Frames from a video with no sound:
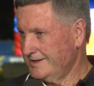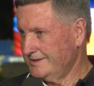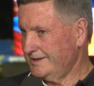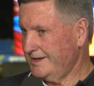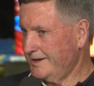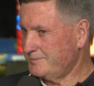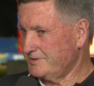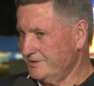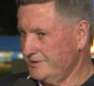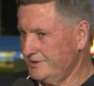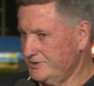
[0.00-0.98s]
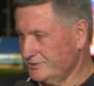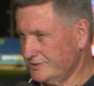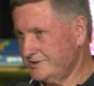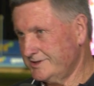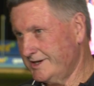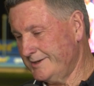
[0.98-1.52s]
Yeah, absolutely,
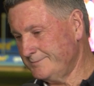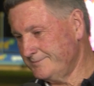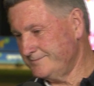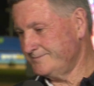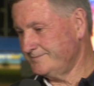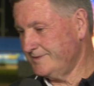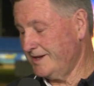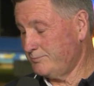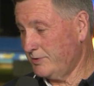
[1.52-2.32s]
George. Yeah,